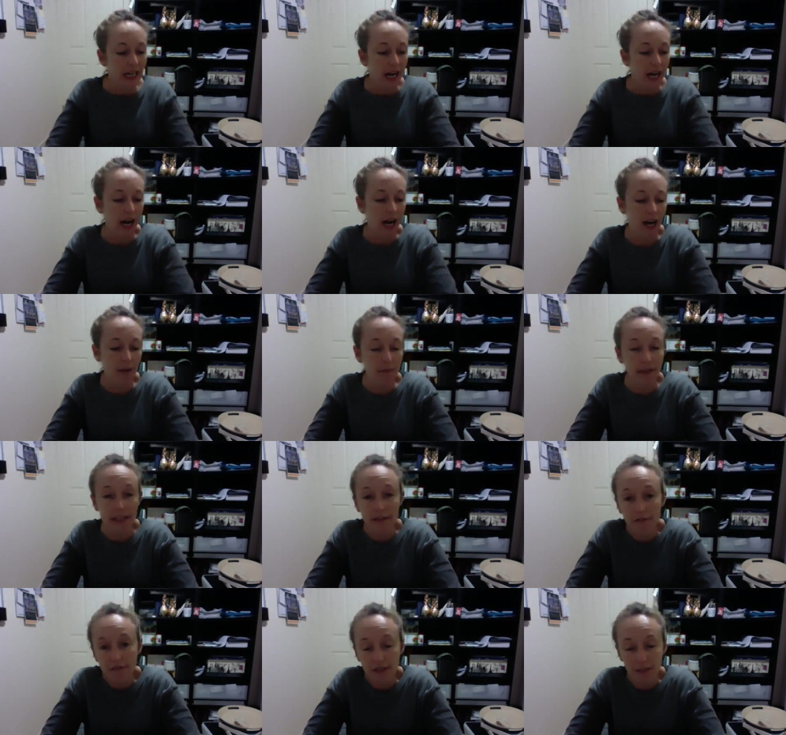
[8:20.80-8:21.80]
But
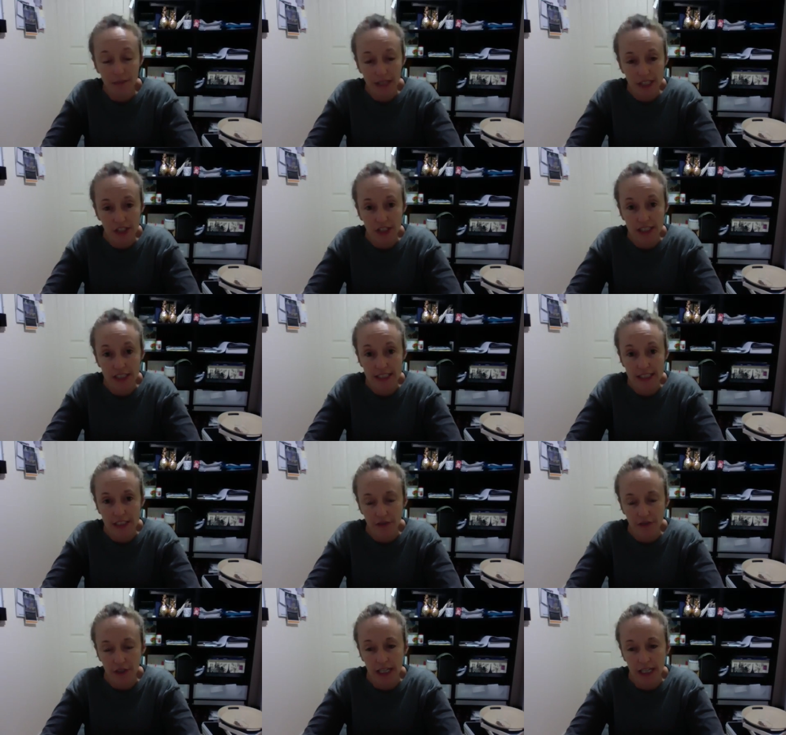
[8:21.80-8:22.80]
inflammation is
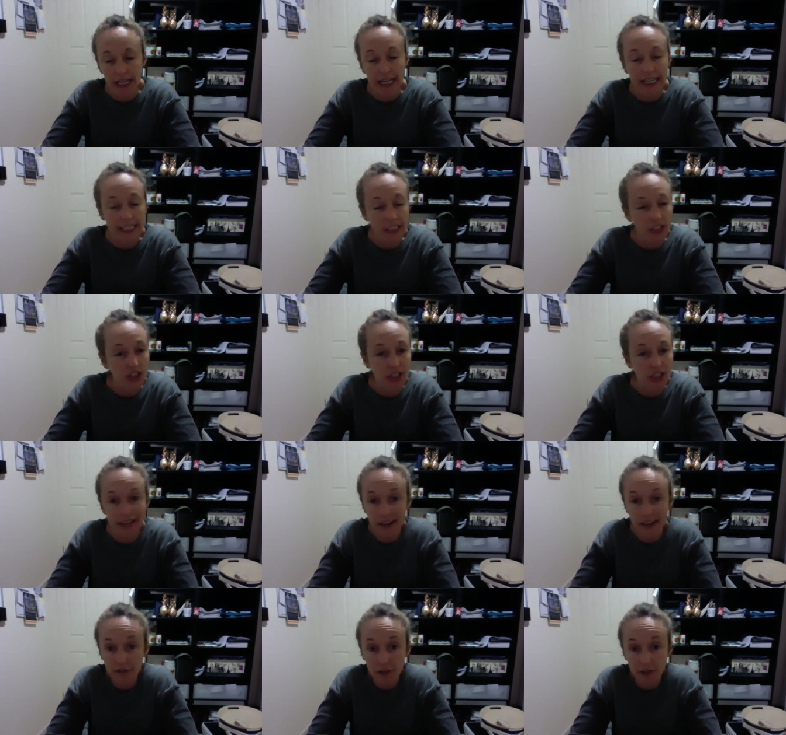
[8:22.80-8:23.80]
different in each and
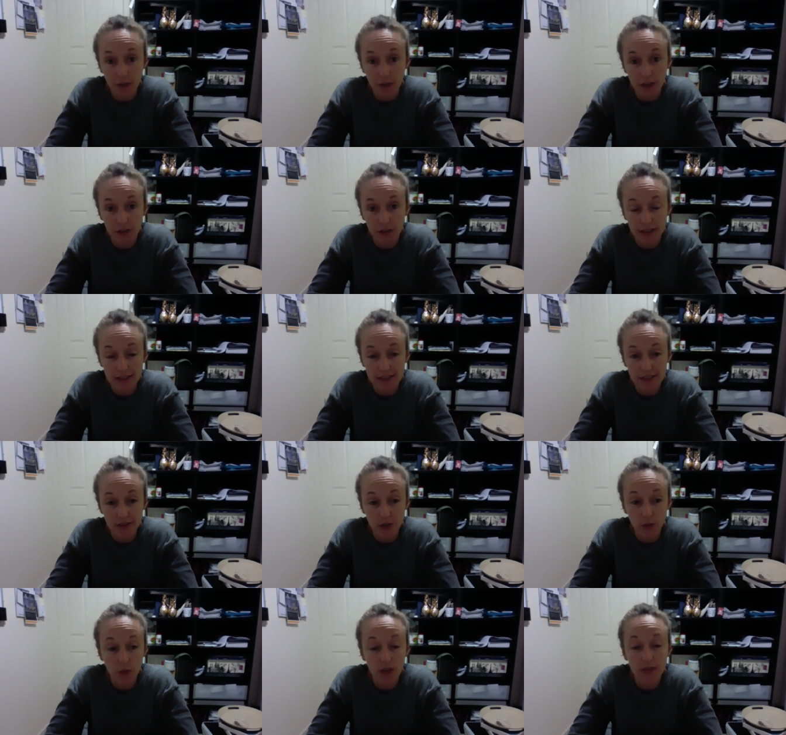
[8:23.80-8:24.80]
every one of us.
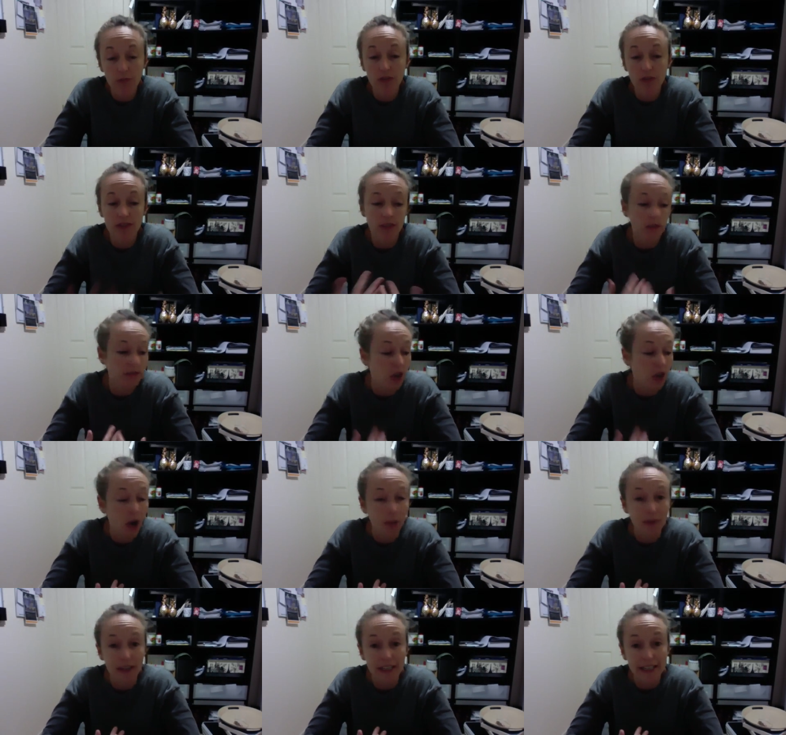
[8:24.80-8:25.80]
So what results
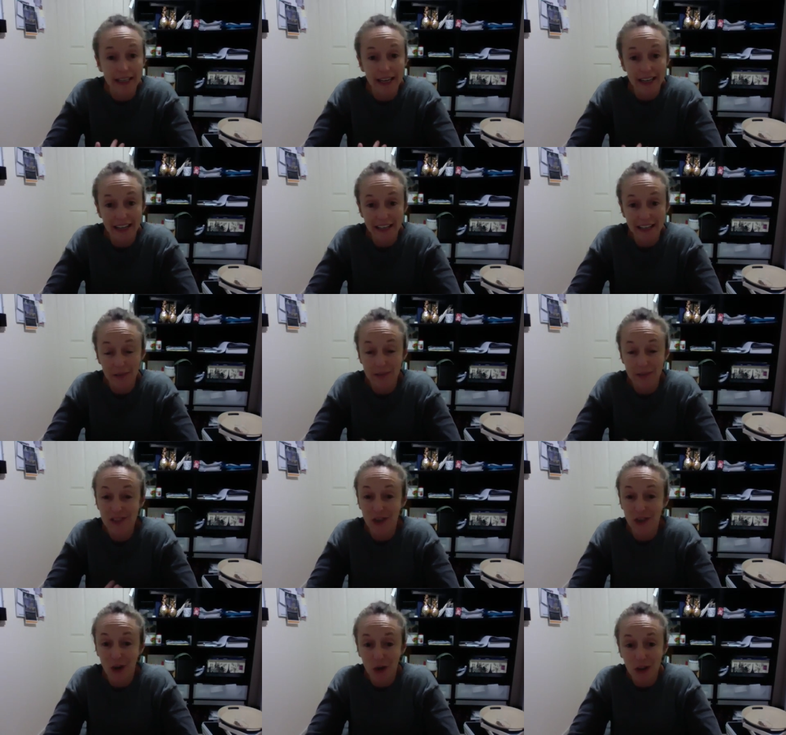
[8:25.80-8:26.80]
I'm going to get are going to be
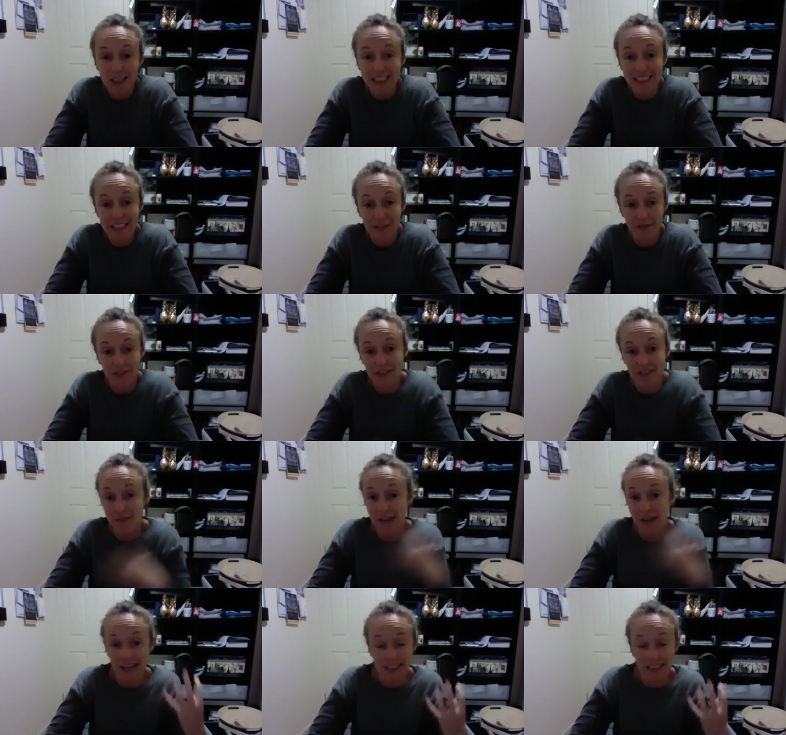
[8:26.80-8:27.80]
totally different to my
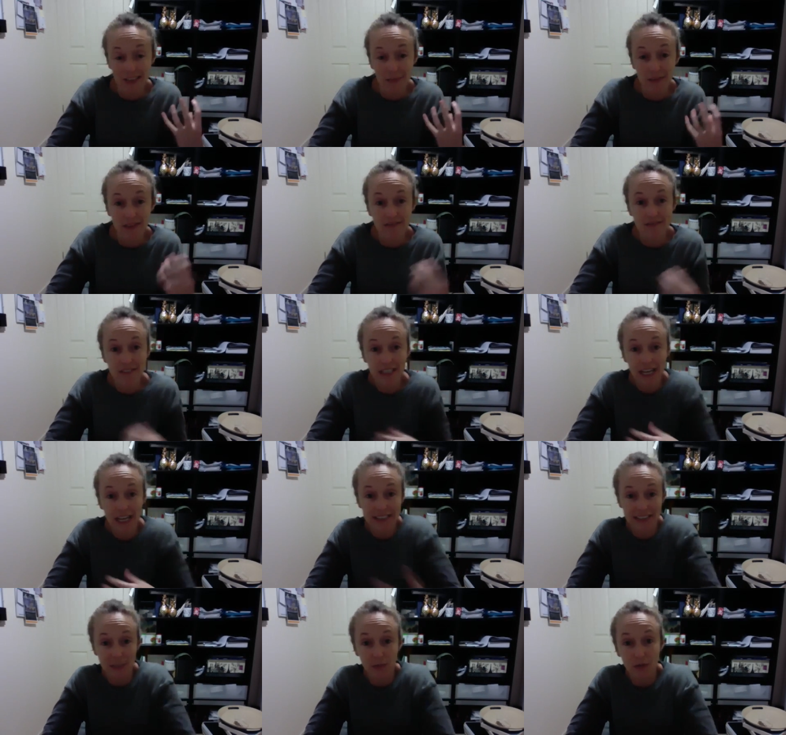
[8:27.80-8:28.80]
husband
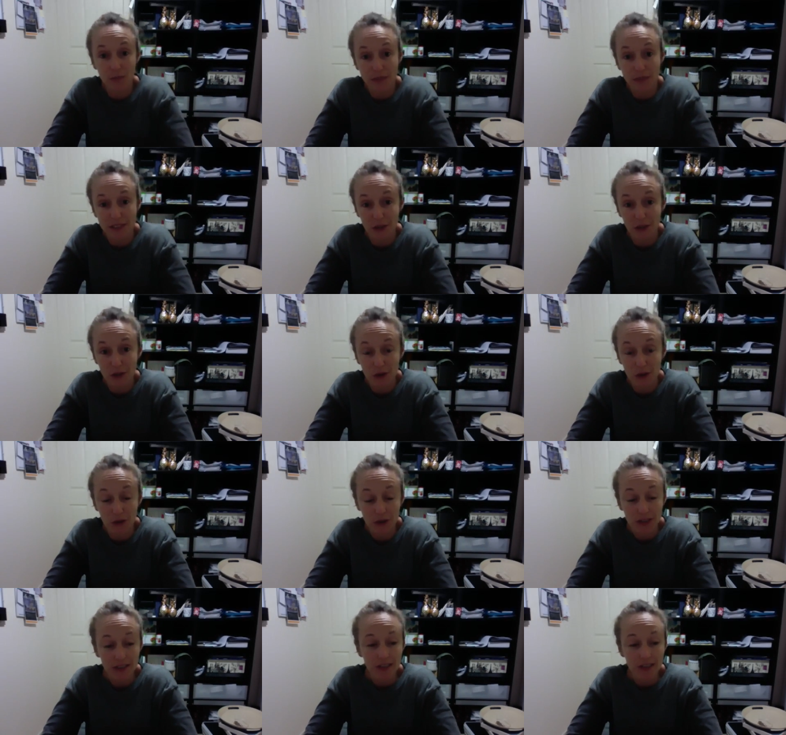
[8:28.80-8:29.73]
as they would be to you.